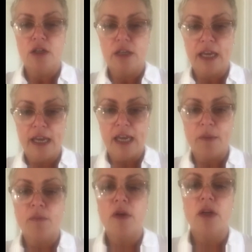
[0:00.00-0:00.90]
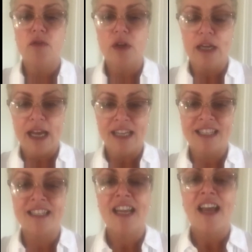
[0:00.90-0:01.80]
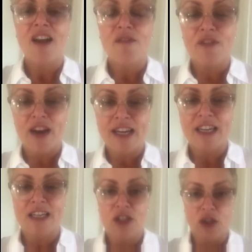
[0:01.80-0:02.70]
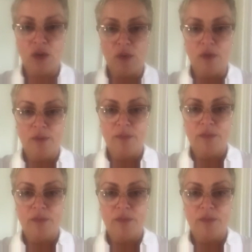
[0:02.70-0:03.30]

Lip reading: calm, relaxed, friendly tone.